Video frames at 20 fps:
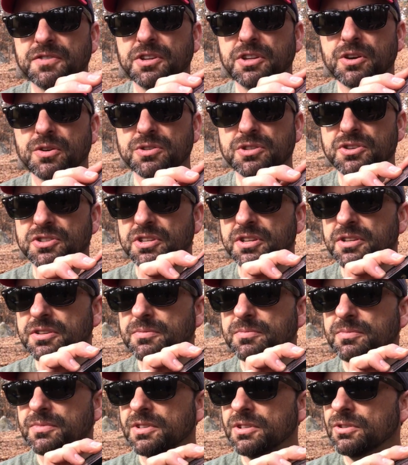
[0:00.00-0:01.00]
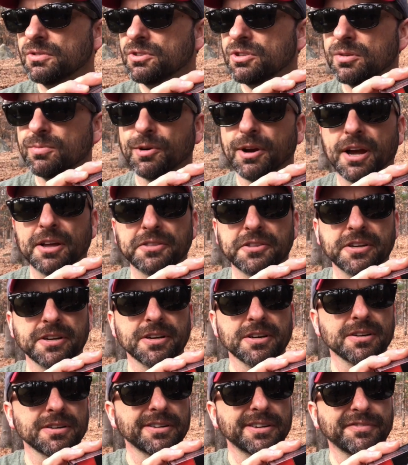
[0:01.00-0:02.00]
videos. There's a YouTuber out
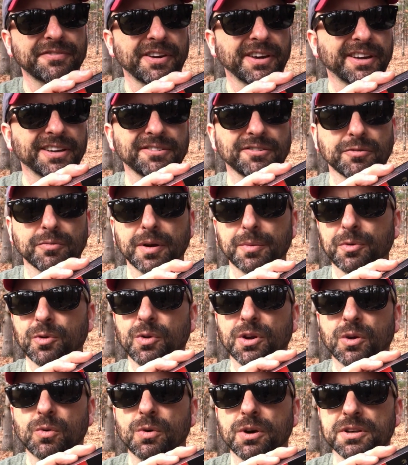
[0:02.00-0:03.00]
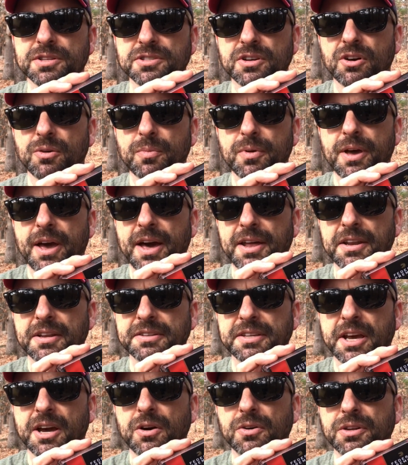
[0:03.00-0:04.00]
there. If I can remember what it was, I'll add it
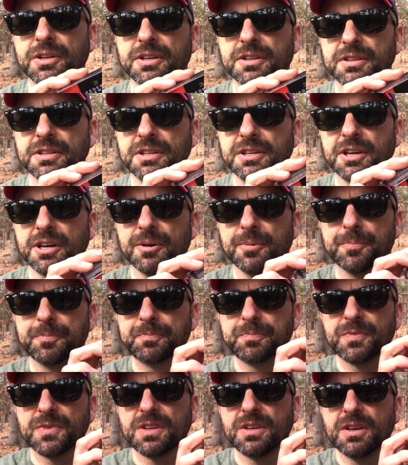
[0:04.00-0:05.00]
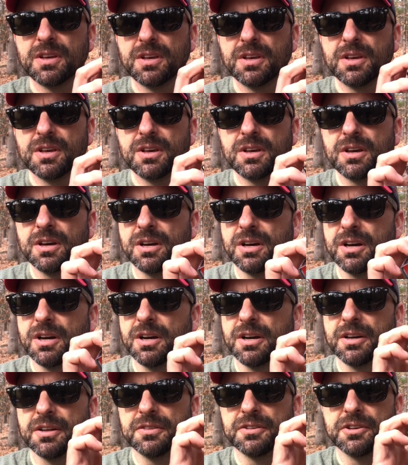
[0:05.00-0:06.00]
down in
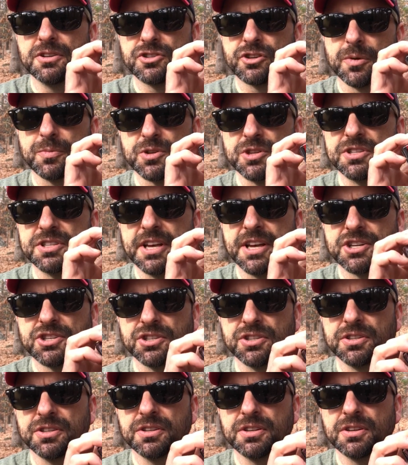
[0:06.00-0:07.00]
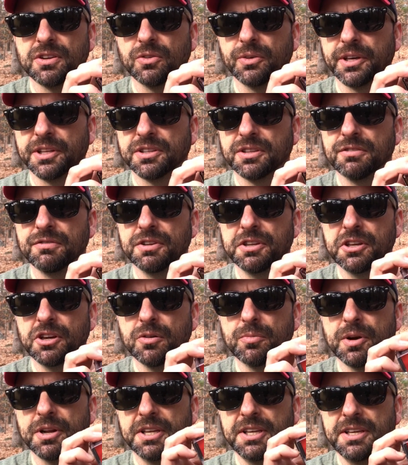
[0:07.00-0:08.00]
the description section, a link to the
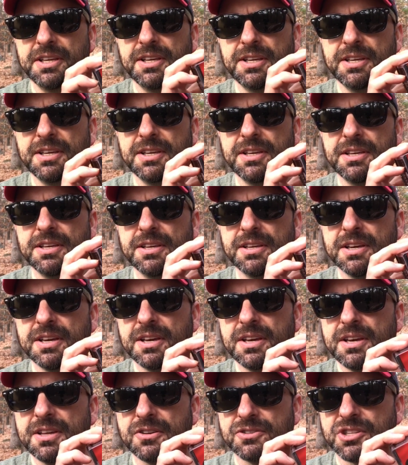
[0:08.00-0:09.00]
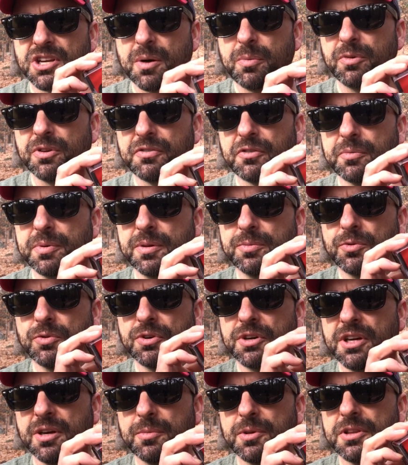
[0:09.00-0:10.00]
video. But there's a couple different people.
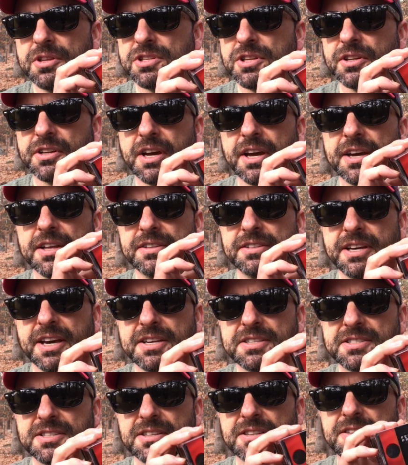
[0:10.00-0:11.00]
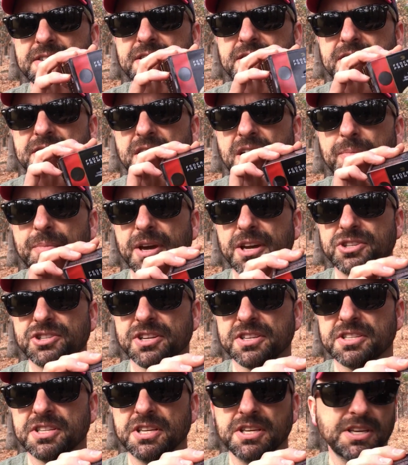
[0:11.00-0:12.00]
Him and this other guy tested
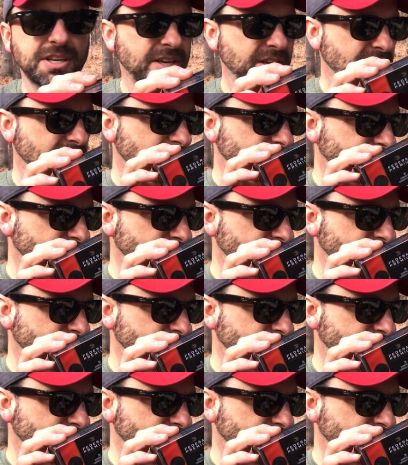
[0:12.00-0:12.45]
HST. They